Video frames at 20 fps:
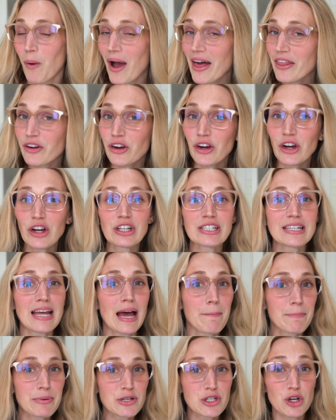weather,
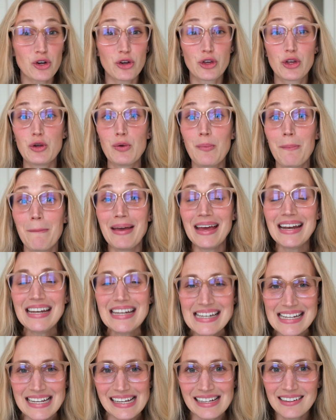temperature,
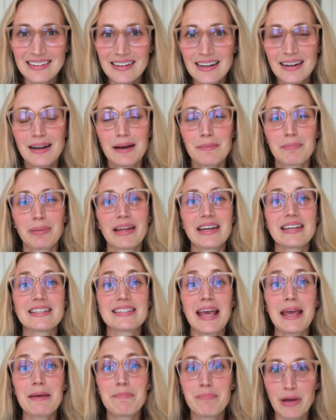humidity plays
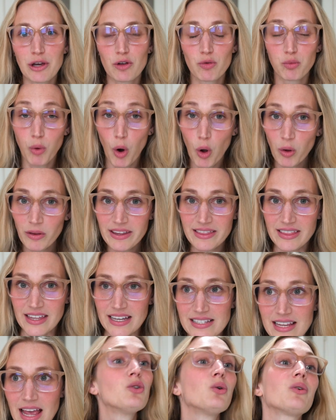a big role in
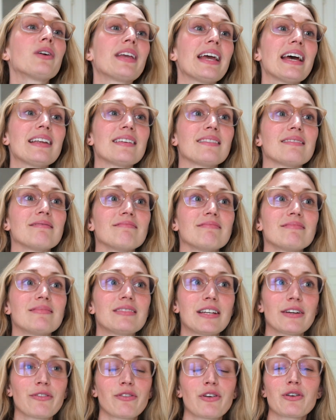this. You'll get
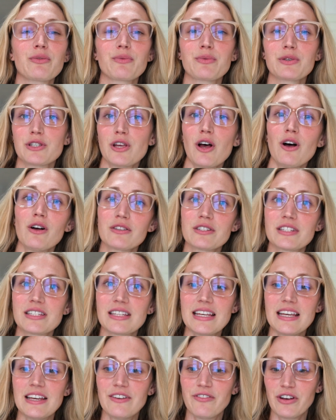different
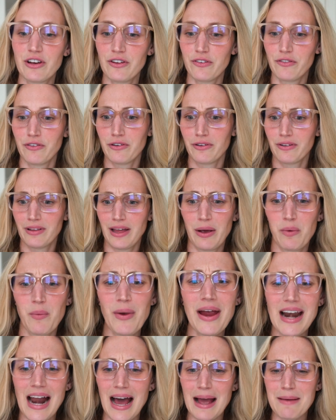results even if you're like,
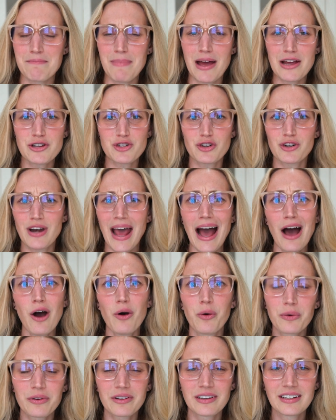wait, I measured
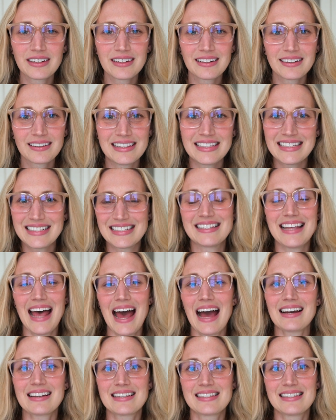out the
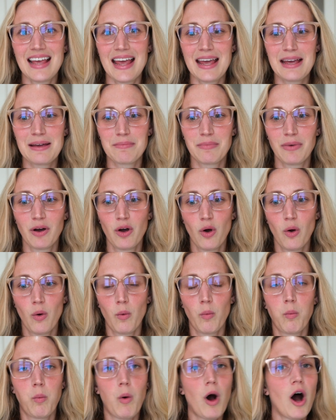exact same
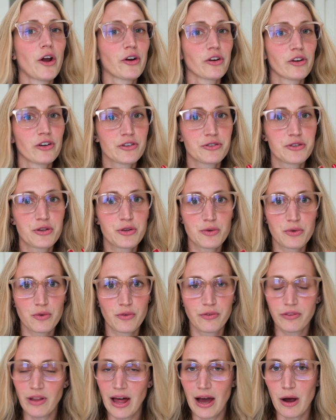water to
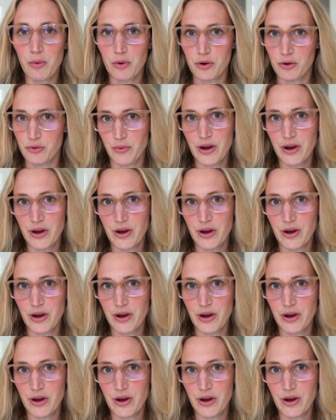flour